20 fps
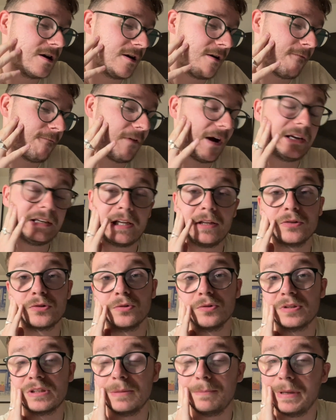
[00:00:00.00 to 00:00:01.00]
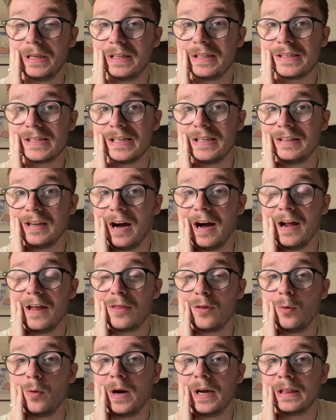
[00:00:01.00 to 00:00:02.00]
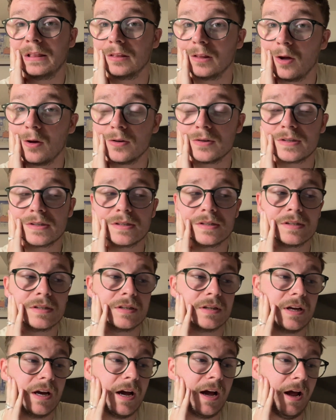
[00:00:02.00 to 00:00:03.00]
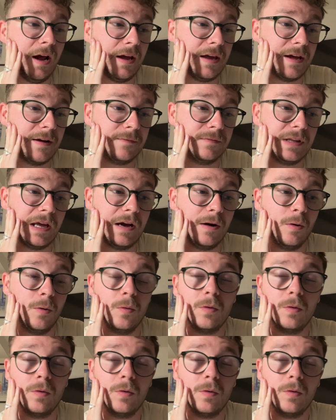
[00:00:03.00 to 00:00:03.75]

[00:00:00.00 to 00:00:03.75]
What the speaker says: financial stability that I thought I'd lost, I have now